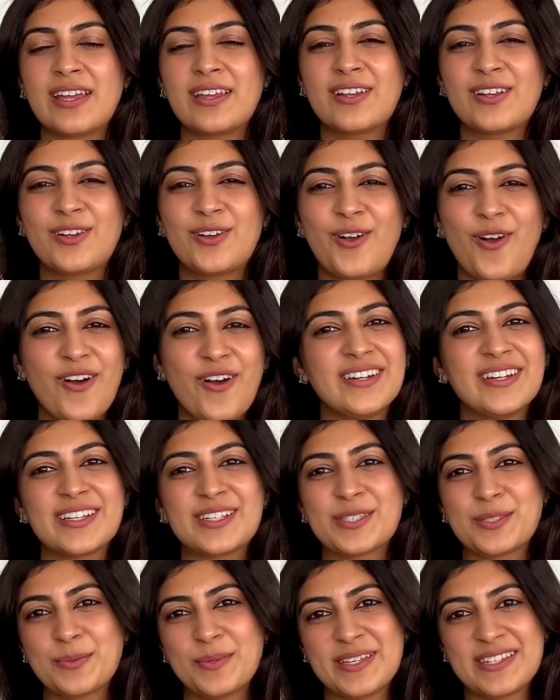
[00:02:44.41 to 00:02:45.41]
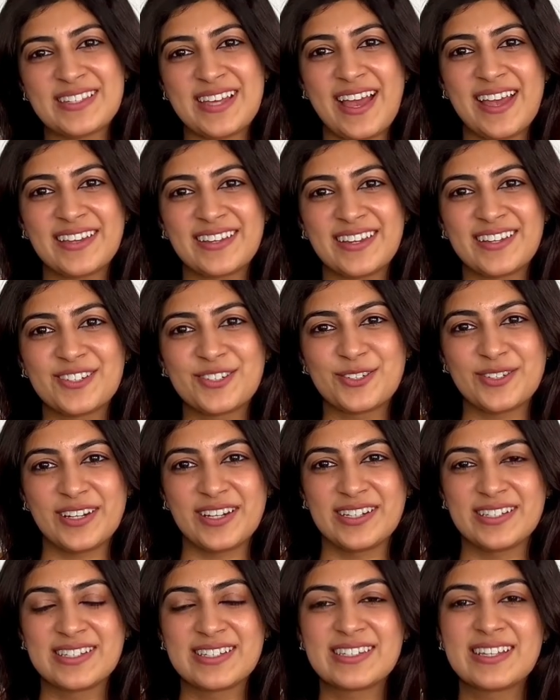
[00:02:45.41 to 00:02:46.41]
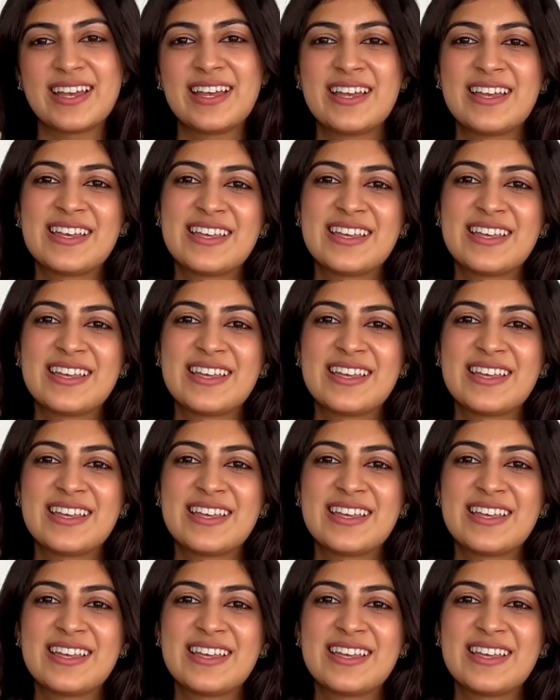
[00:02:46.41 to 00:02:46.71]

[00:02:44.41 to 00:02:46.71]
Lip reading: iconic Swiss hiking trails.